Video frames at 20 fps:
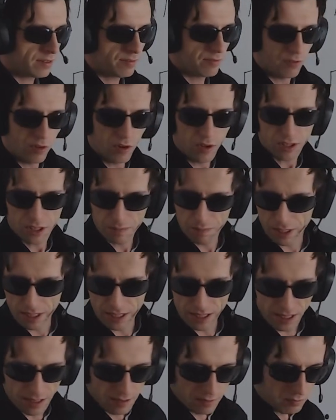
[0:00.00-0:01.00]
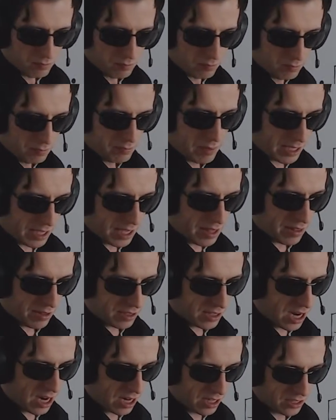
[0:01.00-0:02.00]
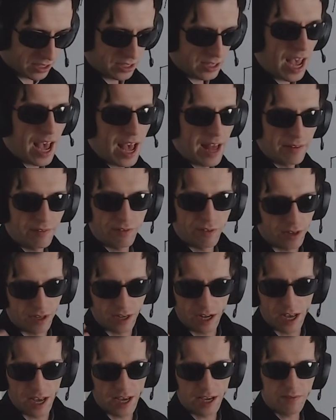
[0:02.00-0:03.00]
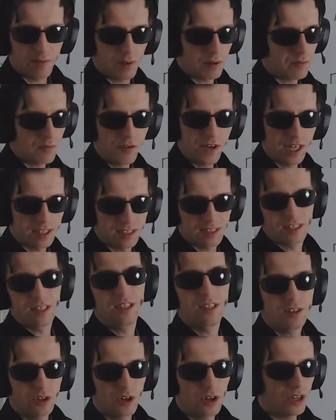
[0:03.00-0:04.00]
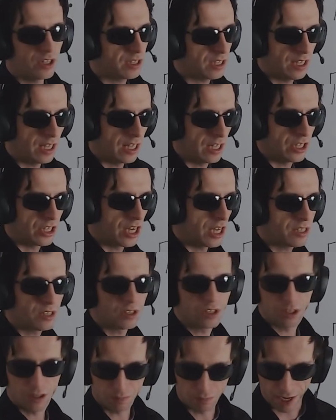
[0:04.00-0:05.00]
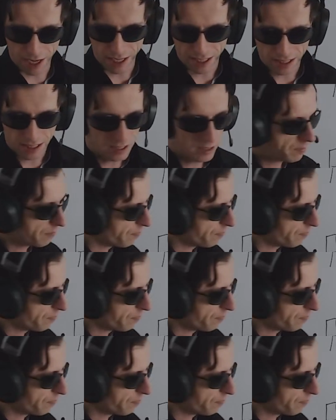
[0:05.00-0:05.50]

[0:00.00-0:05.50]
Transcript: forcibly making the car stand for what feels an eternity, and Jason just breaks it.